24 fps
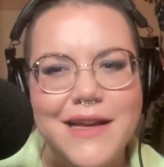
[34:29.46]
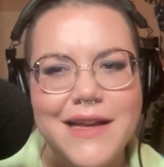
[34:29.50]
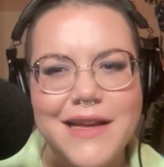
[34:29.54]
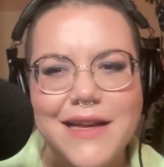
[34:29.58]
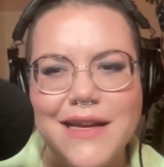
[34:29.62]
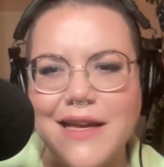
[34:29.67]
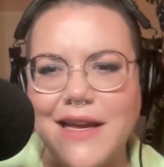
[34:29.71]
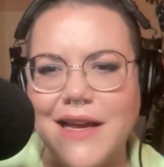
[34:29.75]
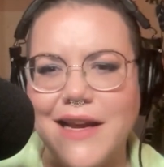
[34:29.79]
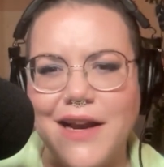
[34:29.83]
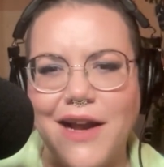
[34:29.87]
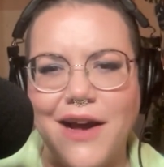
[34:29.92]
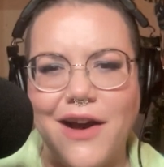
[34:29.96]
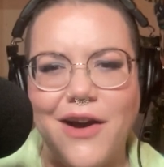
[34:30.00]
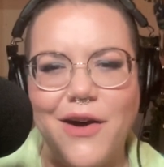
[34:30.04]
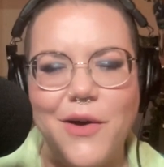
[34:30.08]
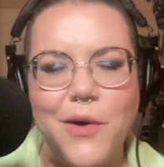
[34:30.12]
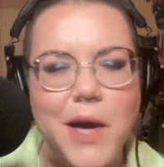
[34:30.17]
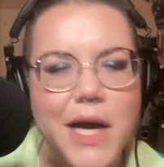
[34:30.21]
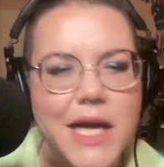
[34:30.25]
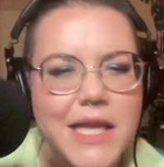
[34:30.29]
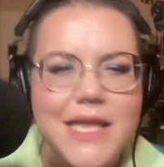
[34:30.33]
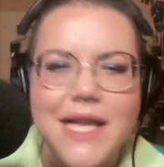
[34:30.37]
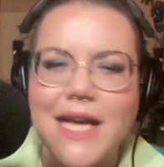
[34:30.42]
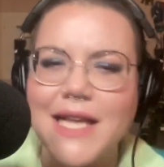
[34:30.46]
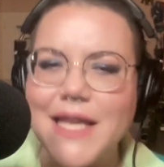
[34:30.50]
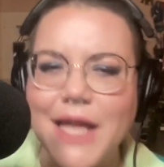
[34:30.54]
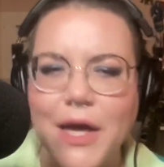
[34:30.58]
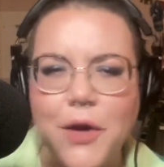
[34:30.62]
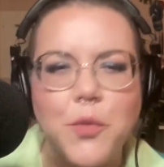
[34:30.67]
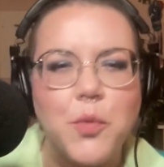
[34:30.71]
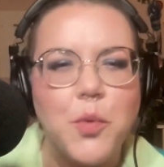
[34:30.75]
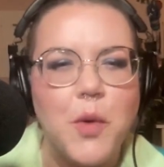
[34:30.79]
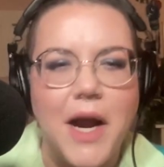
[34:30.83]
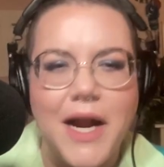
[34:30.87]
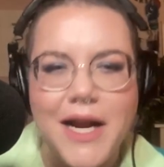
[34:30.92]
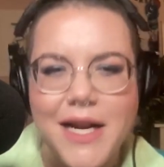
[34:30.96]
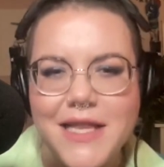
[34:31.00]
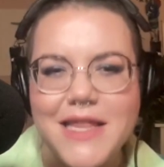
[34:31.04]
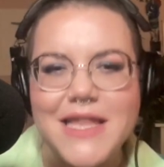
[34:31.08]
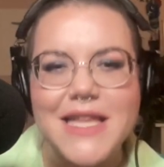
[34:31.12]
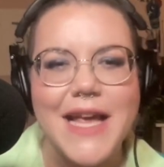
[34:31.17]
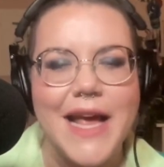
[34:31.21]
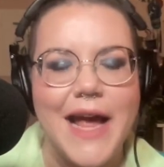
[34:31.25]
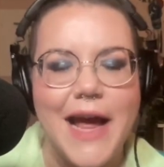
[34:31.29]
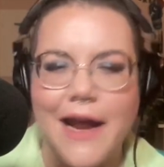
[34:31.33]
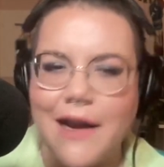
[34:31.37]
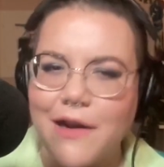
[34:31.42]
and that like right at
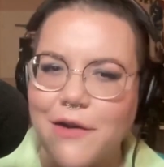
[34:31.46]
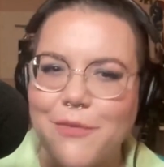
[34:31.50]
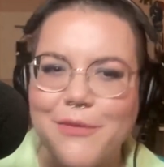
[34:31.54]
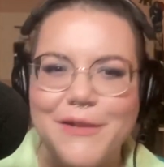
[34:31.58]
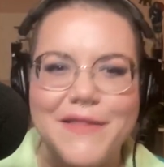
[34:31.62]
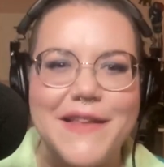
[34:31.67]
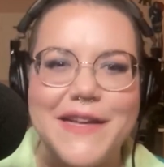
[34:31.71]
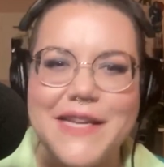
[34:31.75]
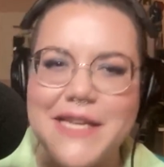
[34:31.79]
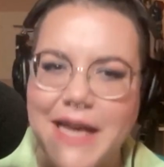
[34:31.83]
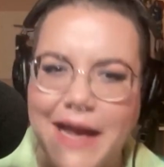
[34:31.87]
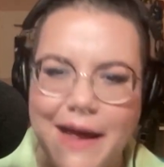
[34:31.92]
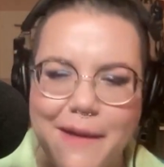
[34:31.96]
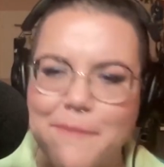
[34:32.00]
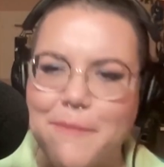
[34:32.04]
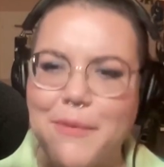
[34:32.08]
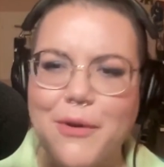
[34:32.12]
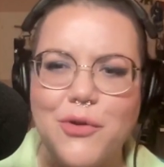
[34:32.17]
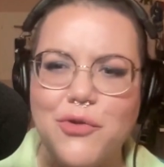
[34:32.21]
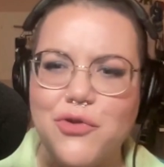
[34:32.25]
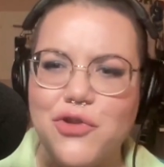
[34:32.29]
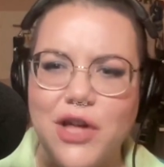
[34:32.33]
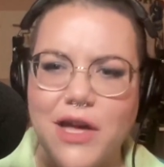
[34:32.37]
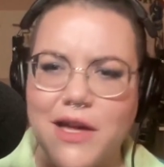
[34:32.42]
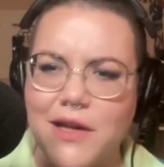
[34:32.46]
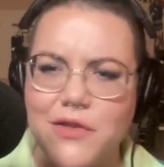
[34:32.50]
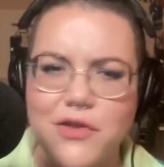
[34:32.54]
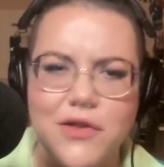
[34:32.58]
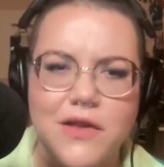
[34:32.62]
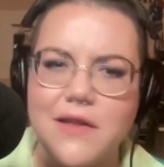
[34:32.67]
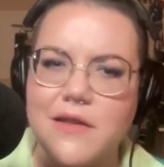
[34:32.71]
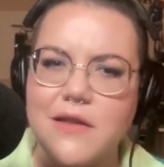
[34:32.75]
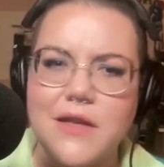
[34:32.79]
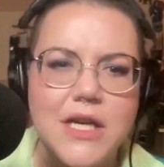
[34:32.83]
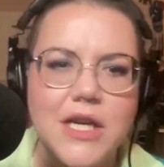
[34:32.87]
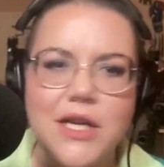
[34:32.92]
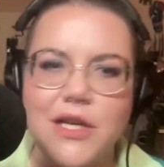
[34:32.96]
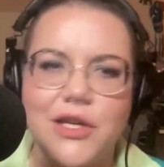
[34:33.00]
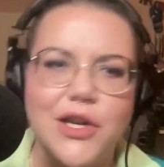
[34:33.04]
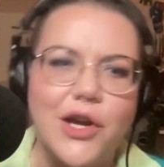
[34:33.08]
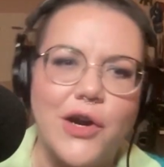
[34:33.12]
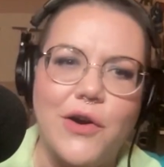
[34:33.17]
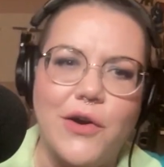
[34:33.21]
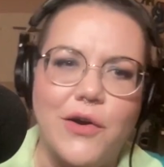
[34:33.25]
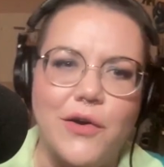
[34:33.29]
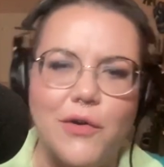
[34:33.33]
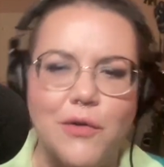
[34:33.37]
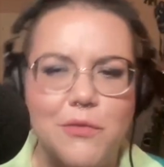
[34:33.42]
the end when the tempo changes,
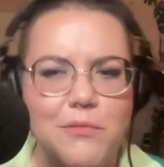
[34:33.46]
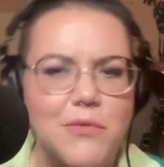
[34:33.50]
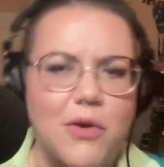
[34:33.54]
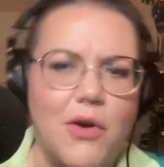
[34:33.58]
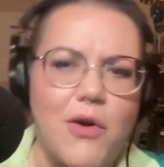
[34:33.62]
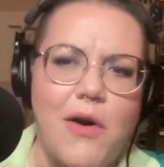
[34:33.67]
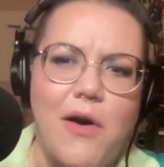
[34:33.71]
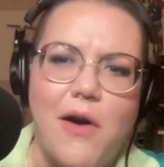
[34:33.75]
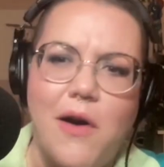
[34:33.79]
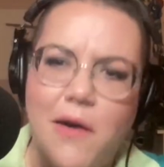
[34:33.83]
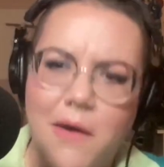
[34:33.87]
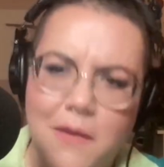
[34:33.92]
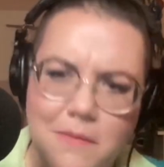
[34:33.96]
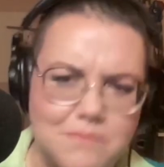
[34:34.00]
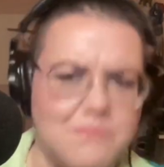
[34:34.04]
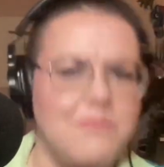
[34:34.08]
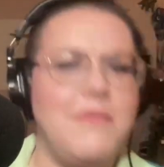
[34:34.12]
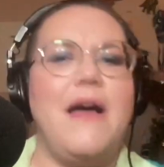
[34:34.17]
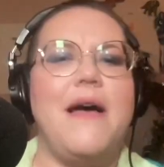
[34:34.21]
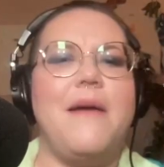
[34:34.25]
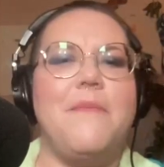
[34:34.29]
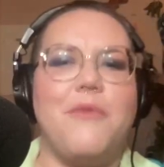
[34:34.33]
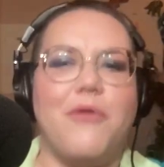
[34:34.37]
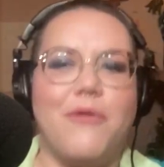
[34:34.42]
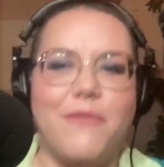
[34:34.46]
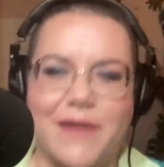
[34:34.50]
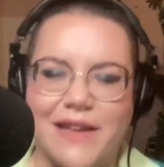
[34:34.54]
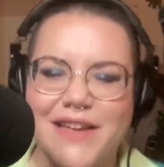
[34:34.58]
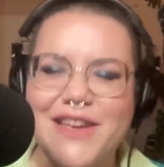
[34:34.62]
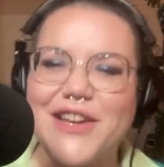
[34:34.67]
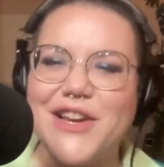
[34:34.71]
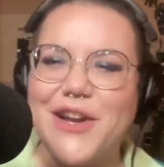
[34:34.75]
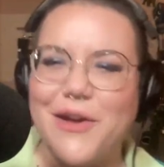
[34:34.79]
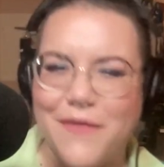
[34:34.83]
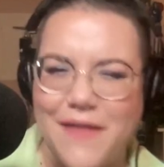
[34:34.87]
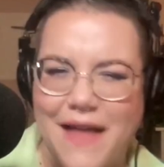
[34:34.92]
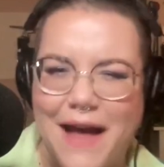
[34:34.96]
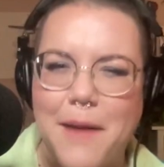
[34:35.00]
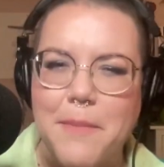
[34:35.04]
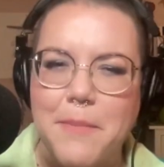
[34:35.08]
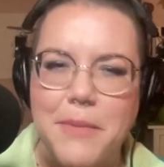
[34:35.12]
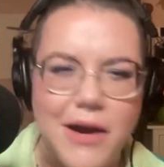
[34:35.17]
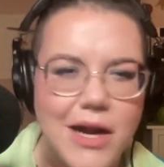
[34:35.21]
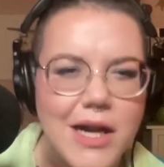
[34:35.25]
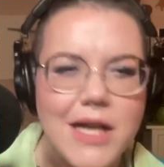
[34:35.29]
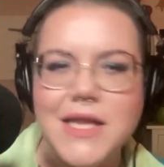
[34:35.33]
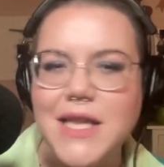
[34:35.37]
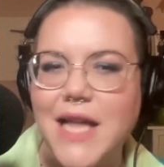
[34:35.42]
no more memory, that
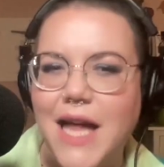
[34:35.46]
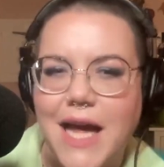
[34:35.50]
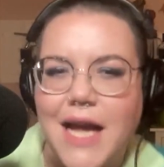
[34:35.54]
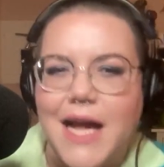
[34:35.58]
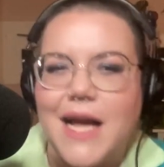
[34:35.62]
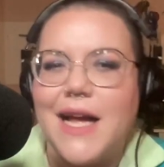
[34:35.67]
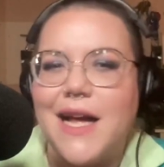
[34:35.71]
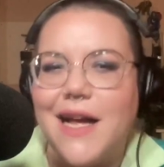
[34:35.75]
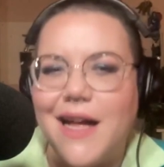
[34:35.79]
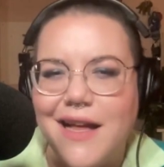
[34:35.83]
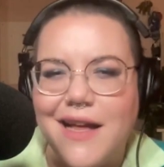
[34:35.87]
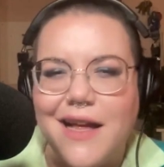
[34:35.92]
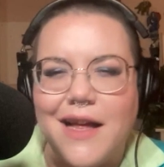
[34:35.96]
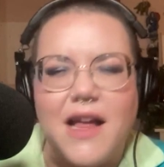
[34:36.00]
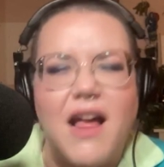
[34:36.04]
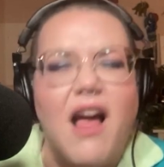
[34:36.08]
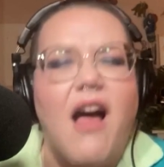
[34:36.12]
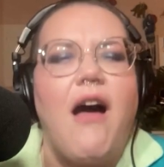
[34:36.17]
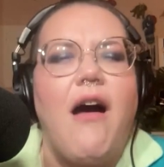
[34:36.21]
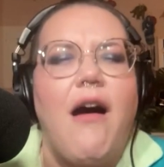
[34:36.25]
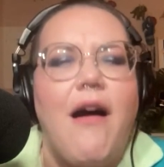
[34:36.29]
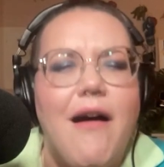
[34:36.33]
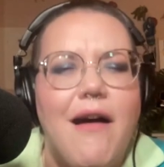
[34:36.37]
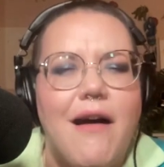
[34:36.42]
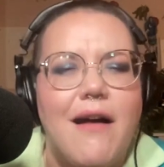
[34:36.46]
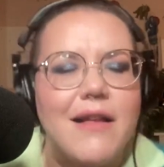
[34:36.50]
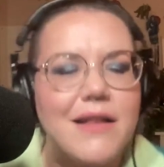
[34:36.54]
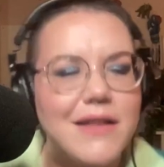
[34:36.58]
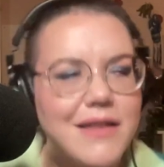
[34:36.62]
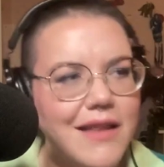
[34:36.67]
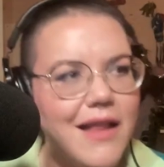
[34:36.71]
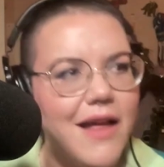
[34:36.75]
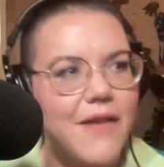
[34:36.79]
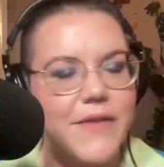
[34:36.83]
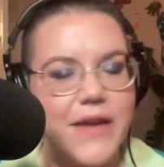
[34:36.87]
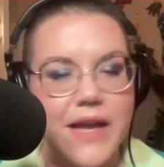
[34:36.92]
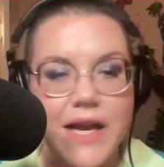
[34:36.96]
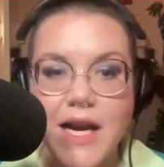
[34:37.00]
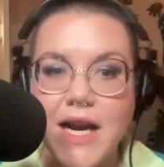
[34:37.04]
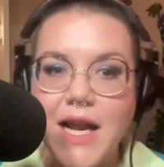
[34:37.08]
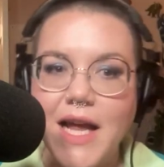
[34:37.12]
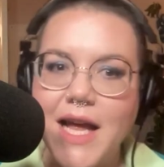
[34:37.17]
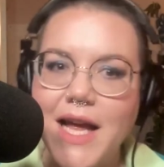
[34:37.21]
part, like, love it.